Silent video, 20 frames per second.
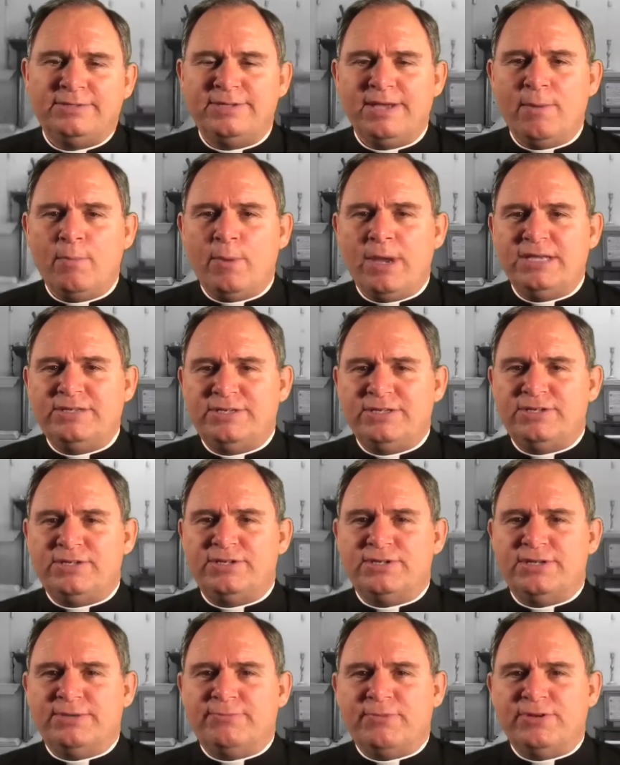in some ways,
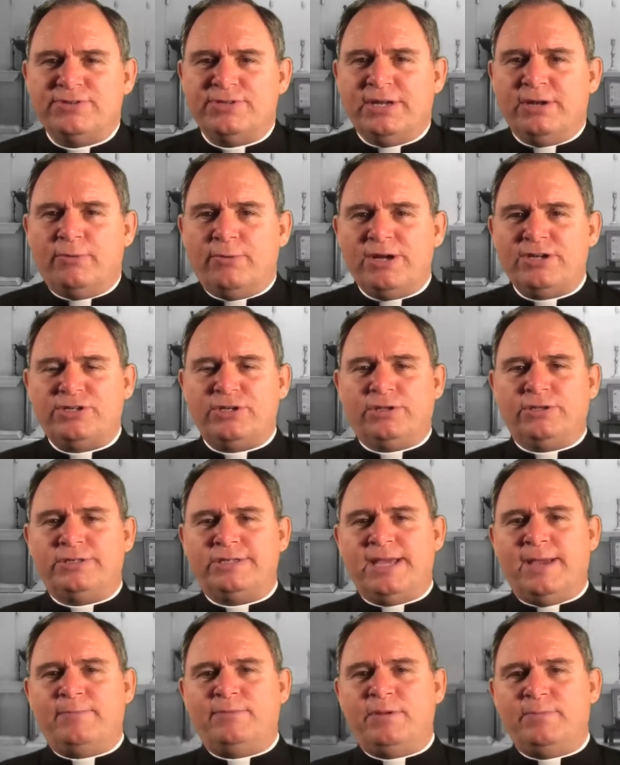this a, was an original
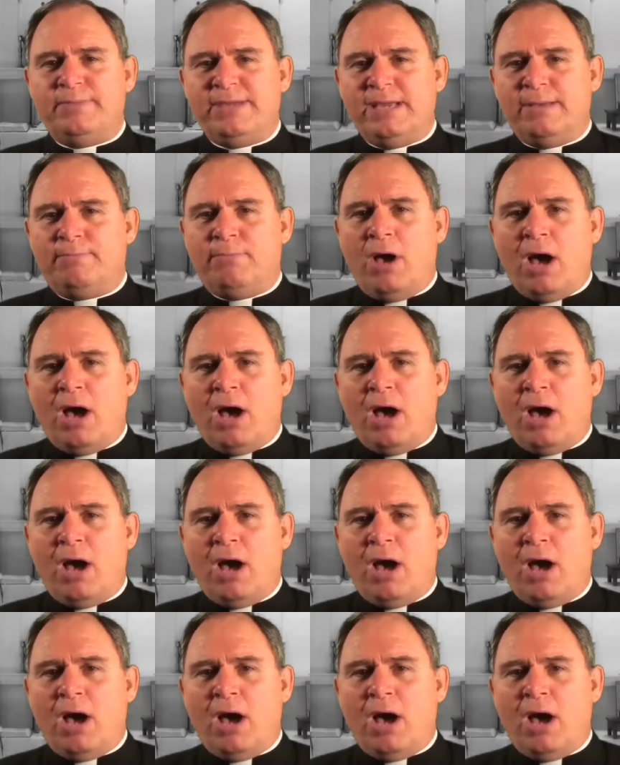attempt to be a